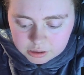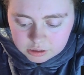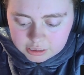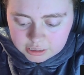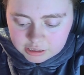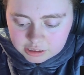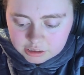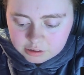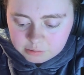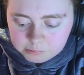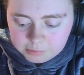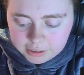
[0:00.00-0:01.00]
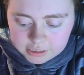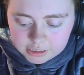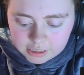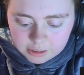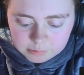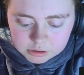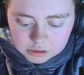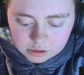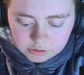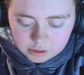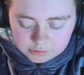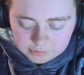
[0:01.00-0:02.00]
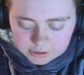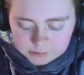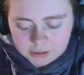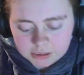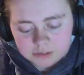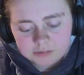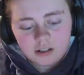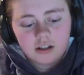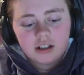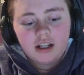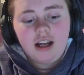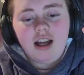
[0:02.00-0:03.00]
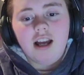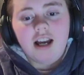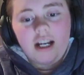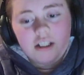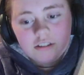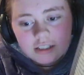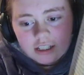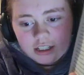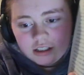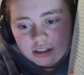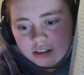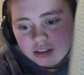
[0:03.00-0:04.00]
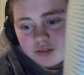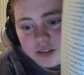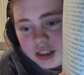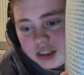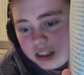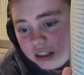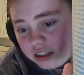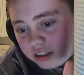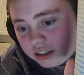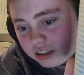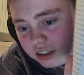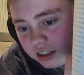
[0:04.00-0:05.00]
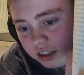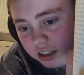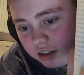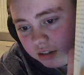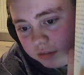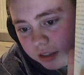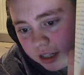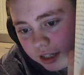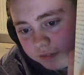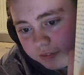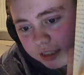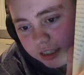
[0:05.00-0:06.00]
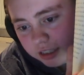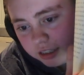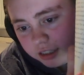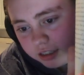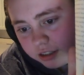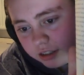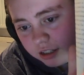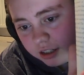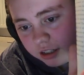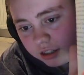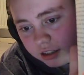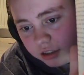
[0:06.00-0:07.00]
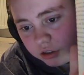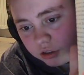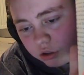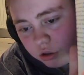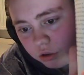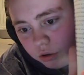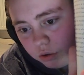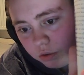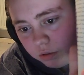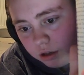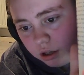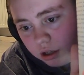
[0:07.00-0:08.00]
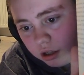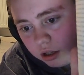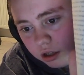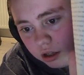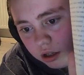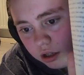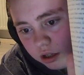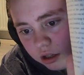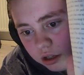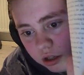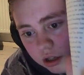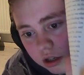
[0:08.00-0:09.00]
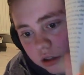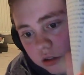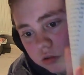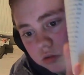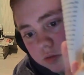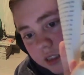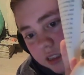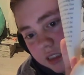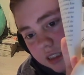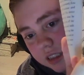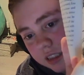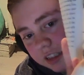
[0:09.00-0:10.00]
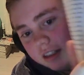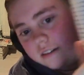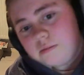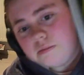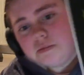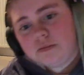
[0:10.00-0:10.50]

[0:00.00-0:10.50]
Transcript: but the leader pinned him to the ground with his pitchfork handle, and then right here we have the leader and Cole. Uh, Right here.